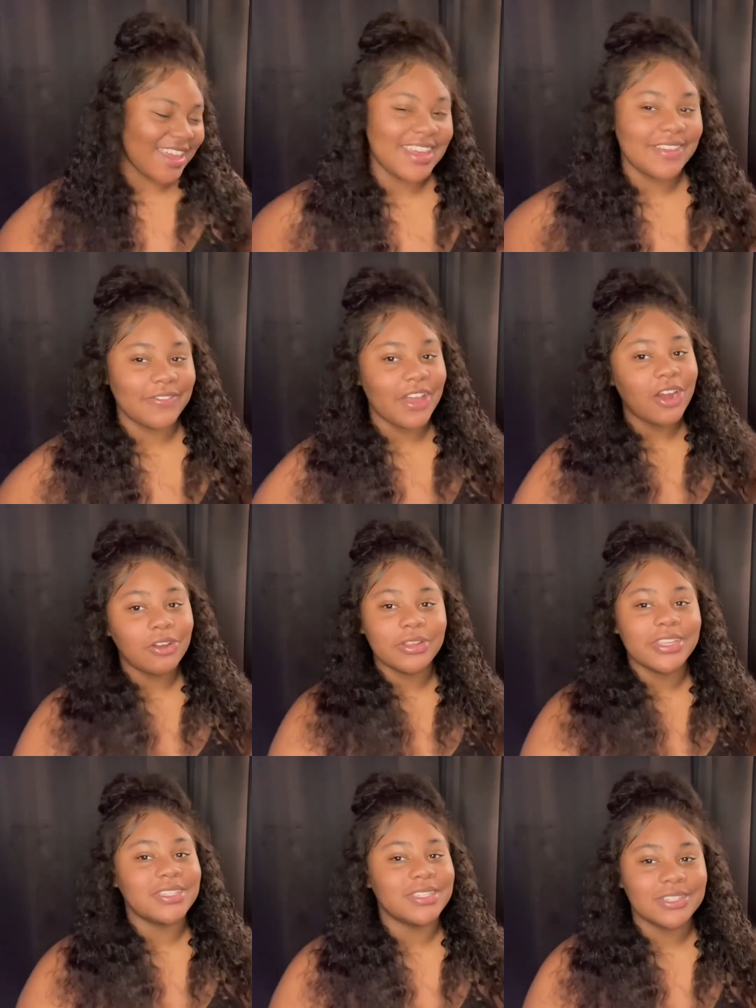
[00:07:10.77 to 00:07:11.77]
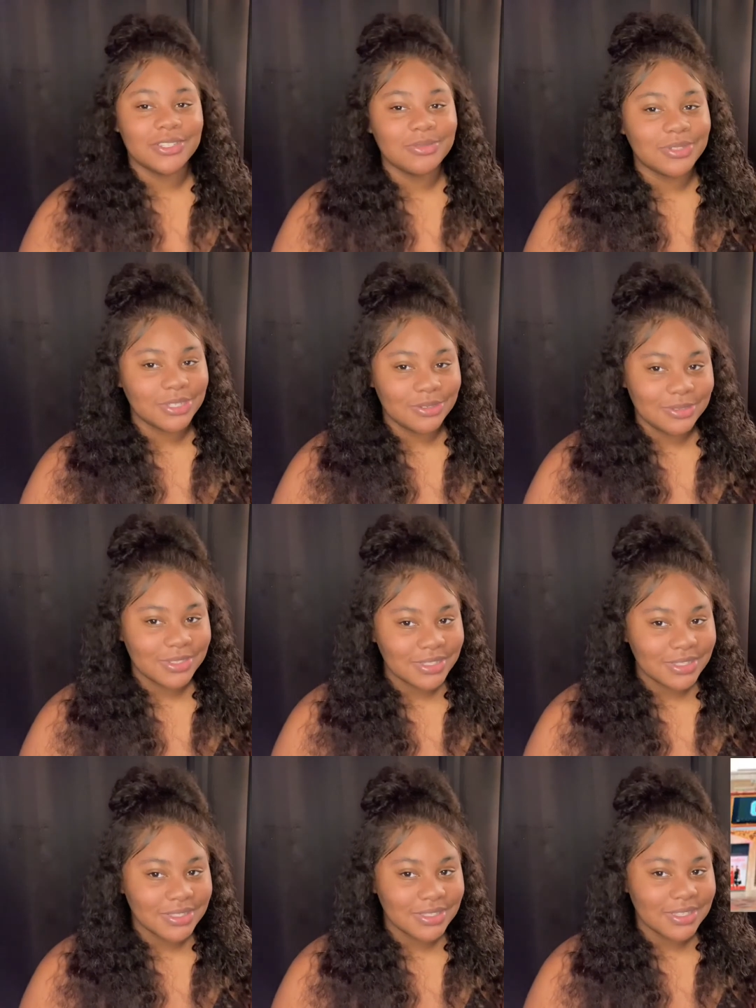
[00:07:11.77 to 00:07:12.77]
If y'all don't listen to Duke Deuce,
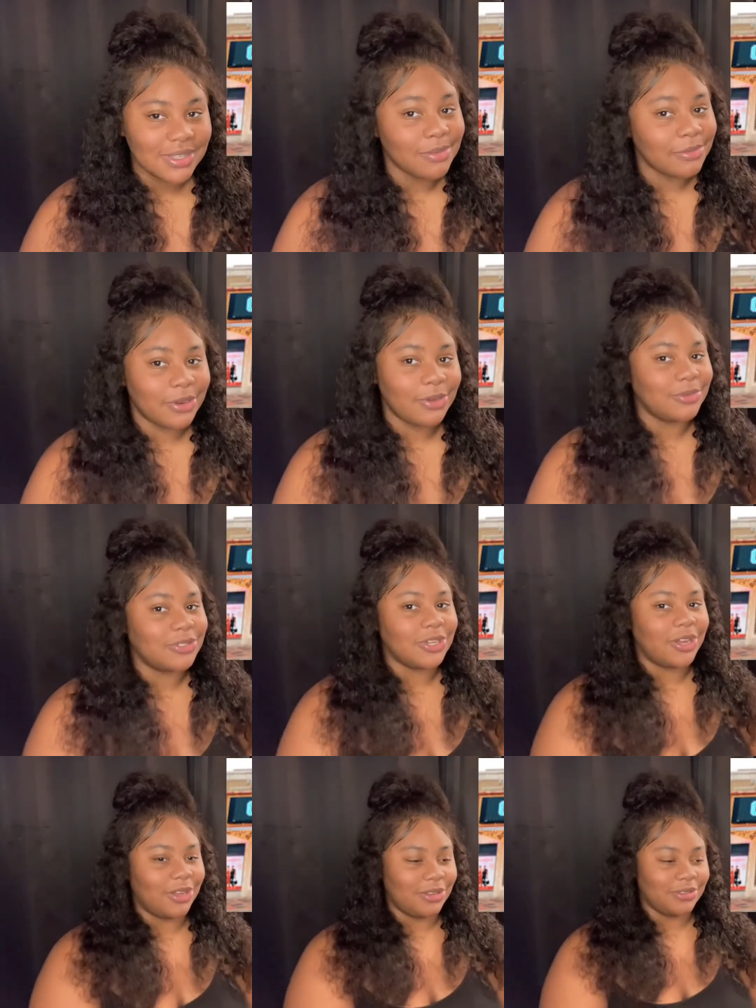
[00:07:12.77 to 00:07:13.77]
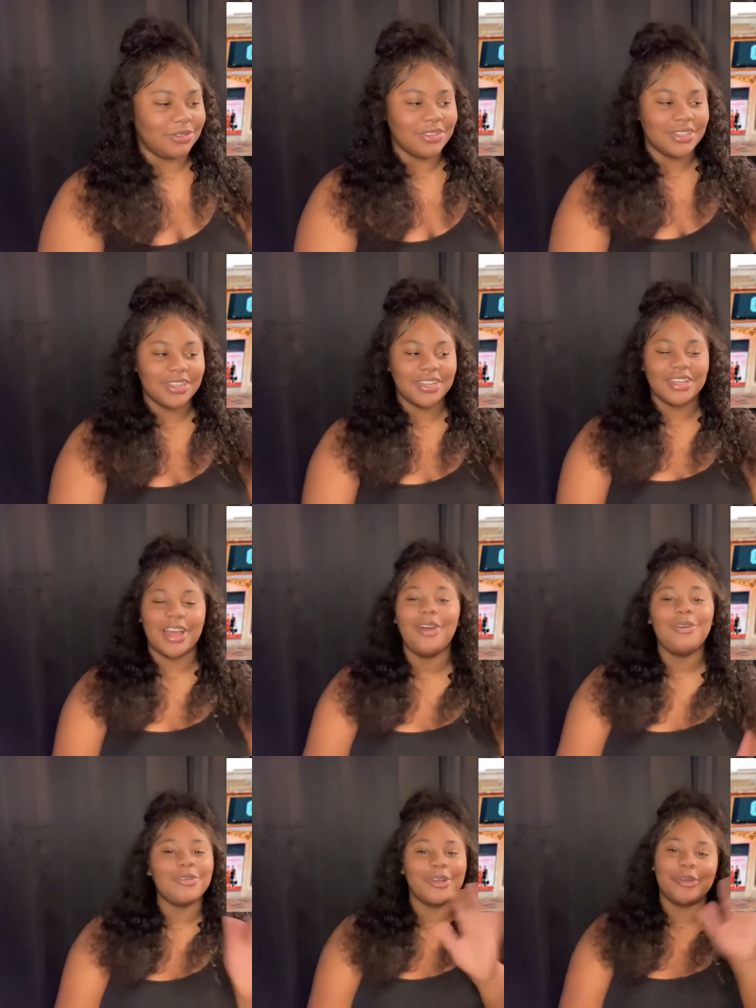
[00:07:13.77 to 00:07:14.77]
something wrong with y'all. I
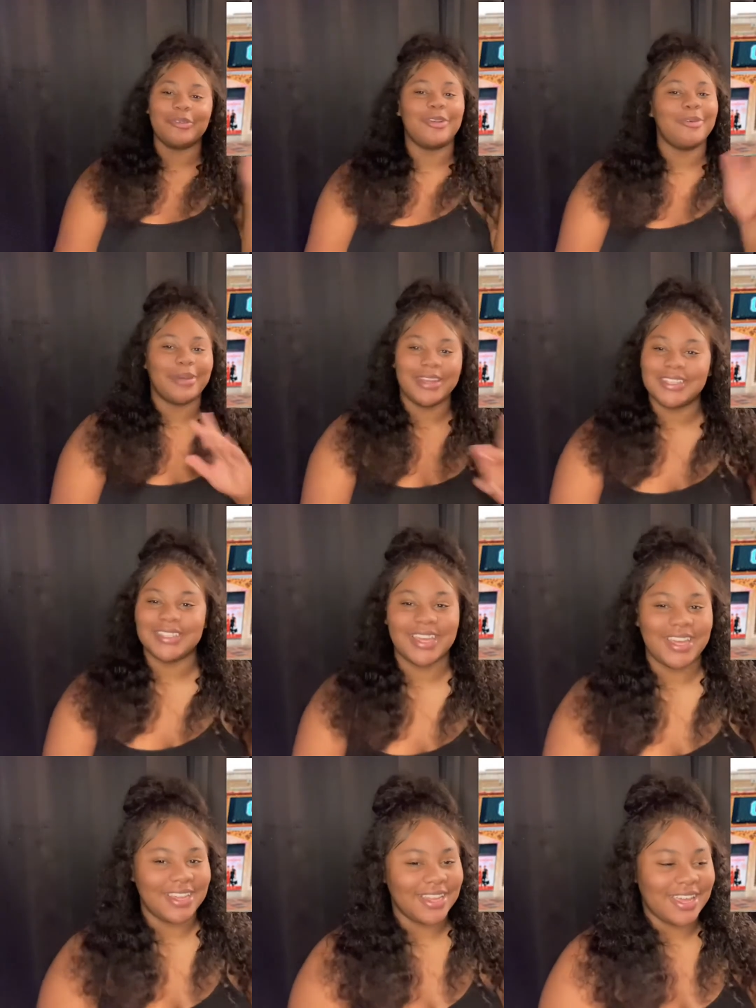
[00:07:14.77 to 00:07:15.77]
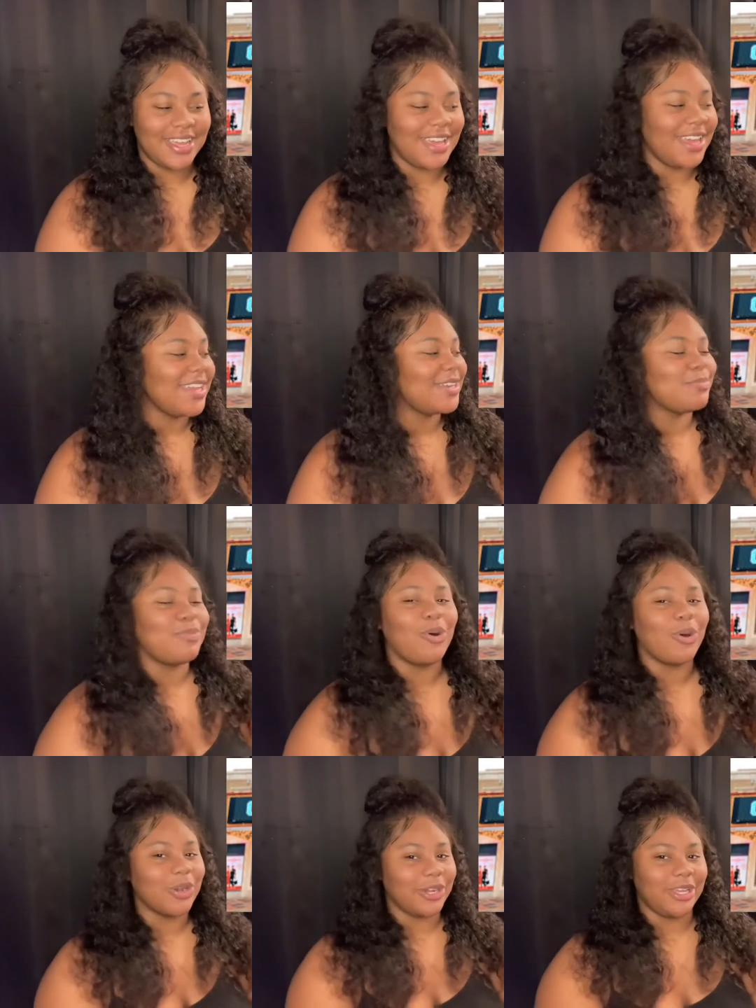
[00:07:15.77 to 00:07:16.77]
don't care what nobody say. Like, he the
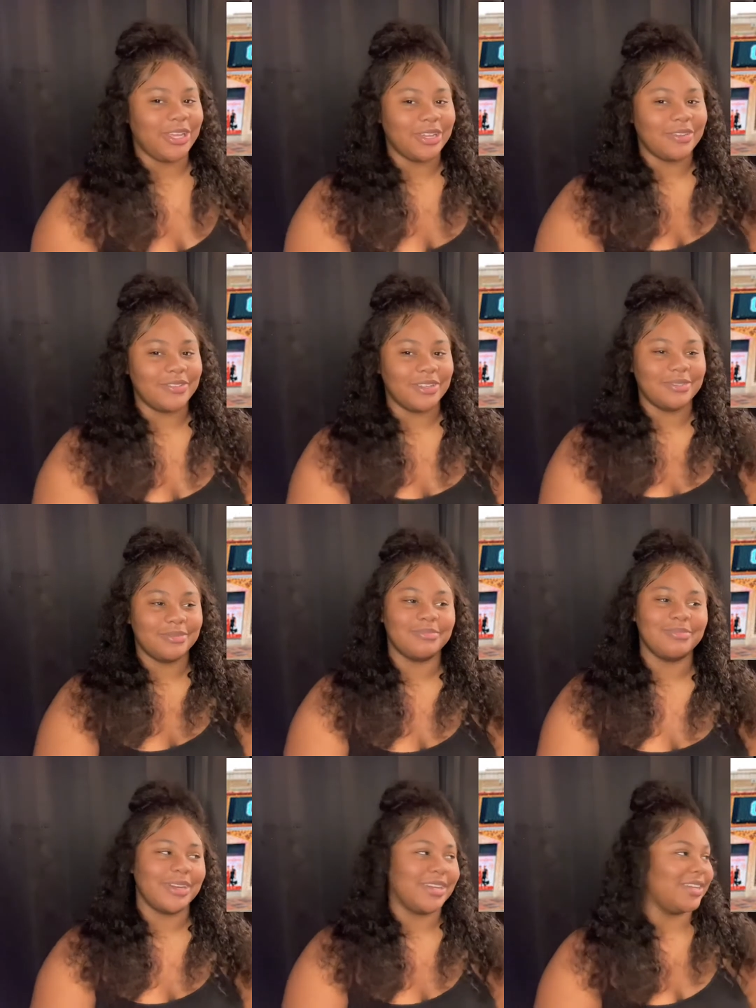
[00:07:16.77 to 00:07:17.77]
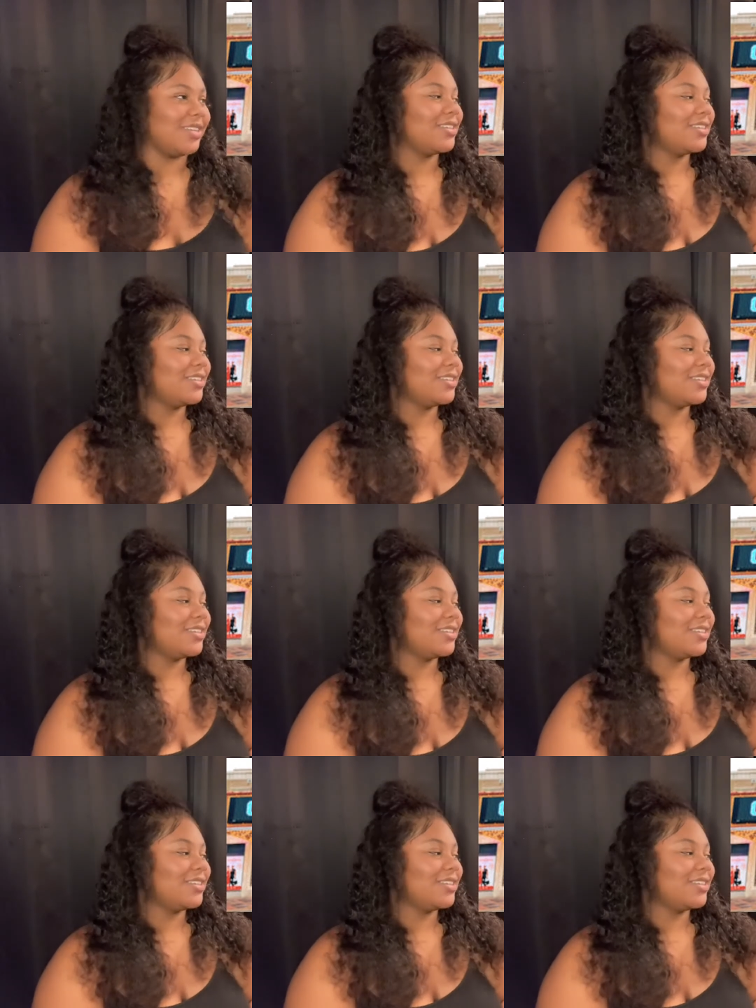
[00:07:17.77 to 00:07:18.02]
party of the, bruh.